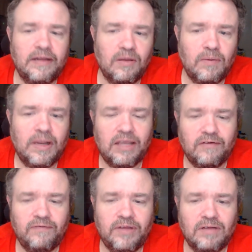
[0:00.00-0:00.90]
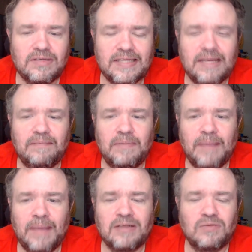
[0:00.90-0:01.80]
They want to give, set
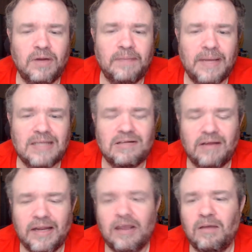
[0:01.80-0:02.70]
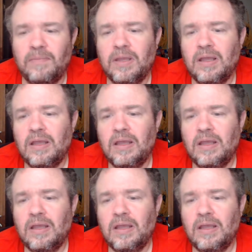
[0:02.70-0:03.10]
amounts of rent based on income.